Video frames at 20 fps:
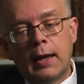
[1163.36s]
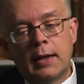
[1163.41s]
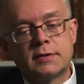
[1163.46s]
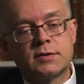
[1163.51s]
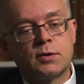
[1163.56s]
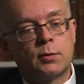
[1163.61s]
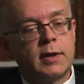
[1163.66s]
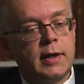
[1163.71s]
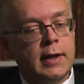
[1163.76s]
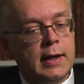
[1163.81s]

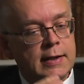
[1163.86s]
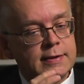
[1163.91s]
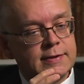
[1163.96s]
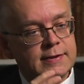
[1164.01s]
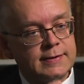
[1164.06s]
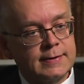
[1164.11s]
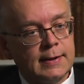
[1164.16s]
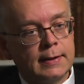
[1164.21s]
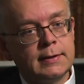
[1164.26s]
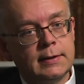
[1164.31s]
And so he had
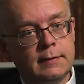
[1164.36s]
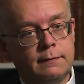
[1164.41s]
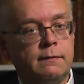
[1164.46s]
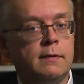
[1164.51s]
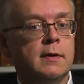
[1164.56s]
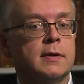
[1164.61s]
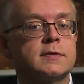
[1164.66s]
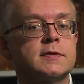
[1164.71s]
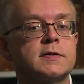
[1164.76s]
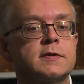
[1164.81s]
studied
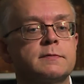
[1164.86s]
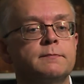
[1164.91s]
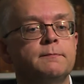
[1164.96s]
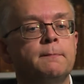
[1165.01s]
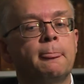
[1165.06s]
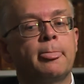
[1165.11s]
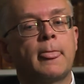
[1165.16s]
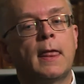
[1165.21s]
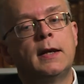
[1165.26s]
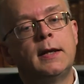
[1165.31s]
this
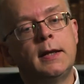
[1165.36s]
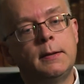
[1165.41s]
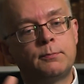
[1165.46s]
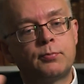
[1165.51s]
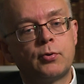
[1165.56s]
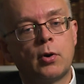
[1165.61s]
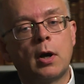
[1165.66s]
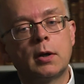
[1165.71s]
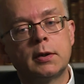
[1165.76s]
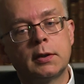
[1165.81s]
and he
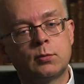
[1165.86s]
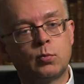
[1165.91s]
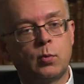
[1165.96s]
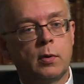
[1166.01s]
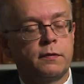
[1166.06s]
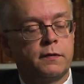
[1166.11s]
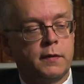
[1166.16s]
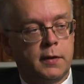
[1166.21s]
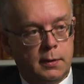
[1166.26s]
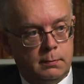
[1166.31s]
brought it
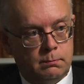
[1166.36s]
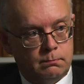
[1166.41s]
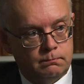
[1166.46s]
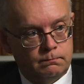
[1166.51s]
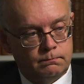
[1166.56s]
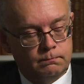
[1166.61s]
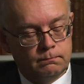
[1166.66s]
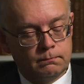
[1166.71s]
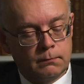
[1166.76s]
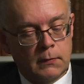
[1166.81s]
with
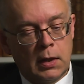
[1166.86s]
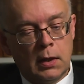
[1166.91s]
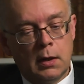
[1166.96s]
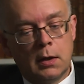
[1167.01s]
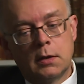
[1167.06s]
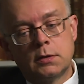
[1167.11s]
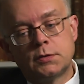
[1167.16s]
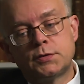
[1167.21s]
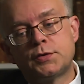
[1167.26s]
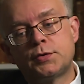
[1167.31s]
him
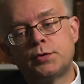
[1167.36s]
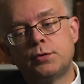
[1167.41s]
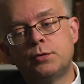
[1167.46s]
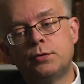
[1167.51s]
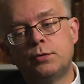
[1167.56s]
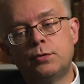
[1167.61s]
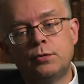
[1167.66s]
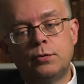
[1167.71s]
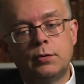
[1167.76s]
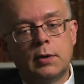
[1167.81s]

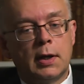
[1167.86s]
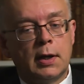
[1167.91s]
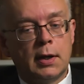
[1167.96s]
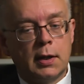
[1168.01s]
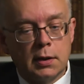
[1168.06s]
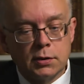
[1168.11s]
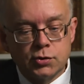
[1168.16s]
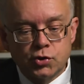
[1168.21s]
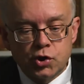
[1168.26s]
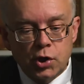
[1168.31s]
to
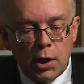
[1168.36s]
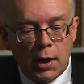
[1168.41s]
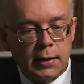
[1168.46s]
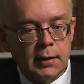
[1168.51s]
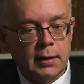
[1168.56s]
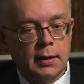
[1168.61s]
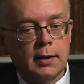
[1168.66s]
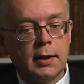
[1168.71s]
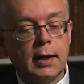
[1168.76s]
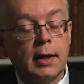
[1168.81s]
uh,
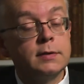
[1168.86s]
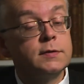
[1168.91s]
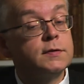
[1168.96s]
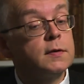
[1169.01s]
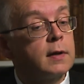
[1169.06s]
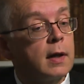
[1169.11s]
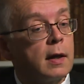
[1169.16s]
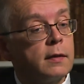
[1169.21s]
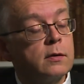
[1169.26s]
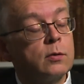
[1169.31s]
China, and
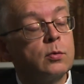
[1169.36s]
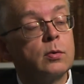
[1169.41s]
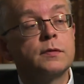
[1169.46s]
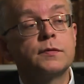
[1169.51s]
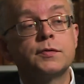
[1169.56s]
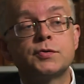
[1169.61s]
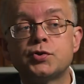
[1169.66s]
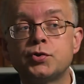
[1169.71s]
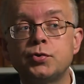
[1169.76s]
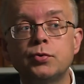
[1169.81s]
together
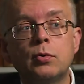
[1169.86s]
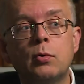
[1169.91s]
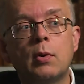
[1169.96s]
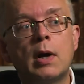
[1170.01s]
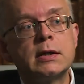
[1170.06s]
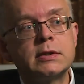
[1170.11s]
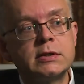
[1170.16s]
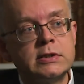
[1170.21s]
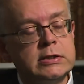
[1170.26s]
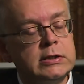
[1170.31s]
with Xu
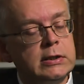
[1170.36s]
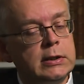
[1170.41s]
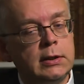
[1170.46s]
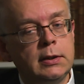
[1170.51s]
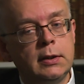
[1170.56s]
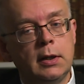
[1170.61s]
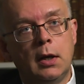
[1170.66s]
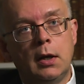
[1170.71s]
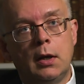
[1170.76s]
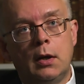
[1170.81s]

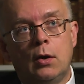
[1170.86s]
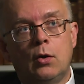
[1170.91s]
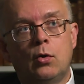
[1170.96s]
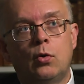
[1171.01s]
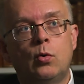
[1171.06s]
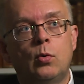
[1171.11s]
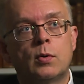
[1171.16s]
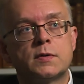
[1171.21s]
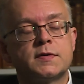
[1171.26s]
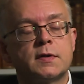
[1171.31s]
Guangqi,
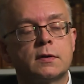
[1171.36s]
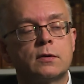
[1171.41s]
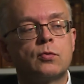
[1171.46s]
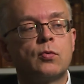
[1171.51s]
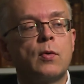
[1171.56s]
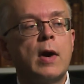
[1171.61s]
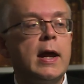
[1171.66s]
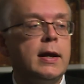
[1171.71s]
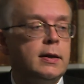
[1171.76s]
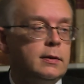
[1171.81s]
who was a
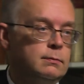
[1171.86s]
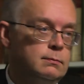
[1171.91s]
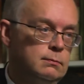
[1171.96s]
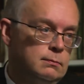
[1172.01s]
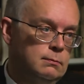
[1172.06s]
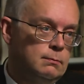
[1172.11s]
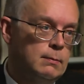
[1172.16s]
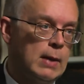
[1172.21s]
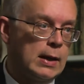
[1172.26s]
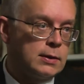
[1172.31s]

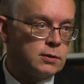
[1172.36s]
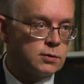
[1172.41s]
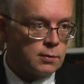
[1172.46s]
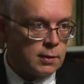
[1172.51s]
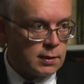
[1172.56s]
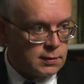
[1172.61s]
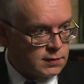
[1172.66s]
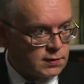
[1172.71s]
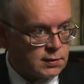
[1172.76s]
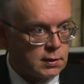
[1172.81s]
great
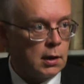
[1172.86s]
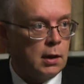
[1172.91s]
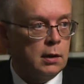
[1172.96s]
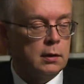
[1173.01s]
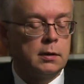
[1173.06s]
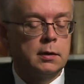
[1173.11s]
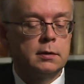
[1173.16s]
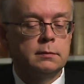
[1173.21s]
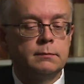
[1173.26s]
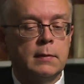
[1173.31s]
Mandarin
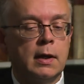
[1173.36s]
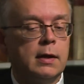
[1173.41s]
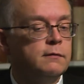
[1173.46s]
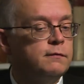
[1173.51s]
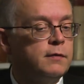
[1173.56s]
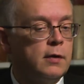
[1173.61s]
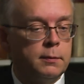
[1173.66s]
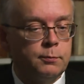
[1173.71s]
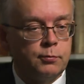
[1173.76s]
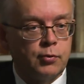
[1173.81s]
scholar and a
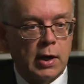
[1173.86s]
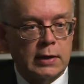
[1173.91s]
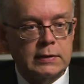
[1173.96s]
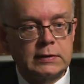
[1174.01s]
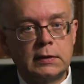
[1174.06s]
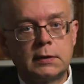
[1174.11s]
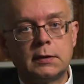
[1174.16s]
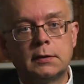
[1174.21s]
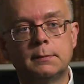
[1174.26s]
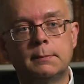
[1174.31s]
very
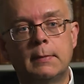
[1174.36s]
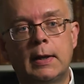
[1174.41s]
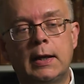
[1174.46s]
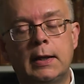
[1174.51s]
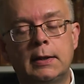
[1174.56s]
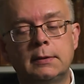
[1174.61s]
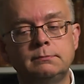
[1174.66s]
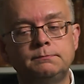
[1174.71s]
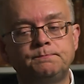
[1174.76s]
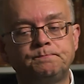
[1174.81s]
practical
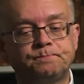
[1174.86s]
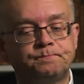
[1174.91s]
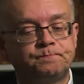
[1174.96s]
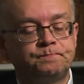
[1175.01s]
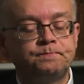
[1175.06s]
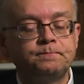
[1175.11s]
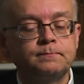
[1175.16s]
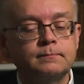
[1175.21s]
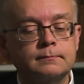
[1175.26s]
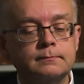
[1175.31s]
man,
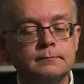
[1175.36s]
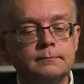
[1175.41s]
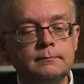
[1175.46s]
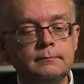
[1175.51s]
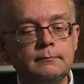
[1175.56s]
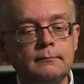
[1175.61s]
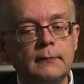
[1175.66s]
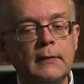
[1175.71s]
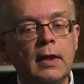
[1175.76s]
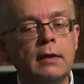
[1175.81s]

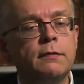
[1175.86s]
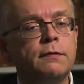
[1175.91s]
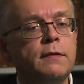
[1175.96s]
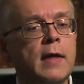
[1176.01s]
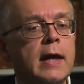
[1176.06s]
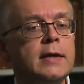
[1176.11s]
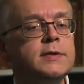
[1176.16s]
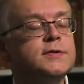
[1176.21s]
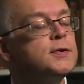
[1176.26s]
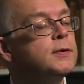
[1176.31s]

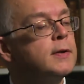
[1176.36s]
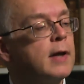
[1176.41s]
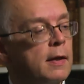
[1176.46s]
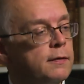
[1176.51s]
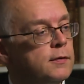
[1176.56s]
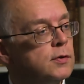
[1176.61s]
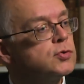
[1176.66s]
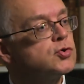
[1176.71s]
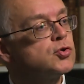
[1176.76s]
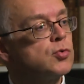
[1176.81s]
they
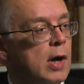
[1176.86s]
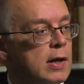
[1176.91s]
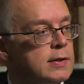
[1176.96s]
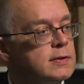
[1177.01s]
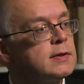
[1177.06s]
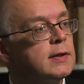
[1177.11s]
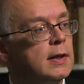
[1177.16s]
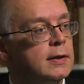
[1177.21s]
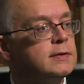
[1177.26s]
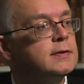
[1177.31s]
together
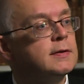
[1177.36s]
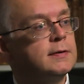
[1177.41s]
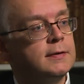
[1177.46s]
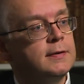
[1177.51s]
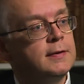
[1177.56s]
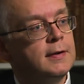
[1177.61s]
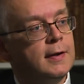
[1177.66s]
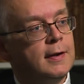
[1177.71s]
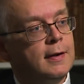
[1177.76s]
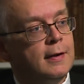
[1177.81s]

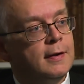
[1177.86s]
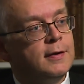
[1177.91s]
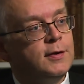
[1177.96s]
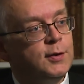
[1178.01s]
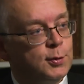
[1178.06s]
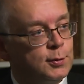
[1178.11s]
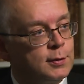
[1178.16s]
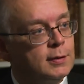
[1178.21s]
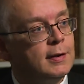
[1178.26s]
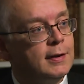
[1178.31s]
translated
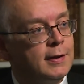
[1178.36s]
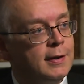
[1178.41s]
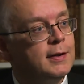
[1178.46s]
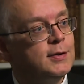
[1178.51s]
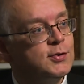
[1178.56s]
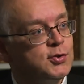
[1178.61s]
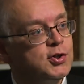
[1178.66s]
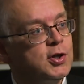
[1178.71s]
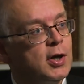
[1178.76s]
Euclidean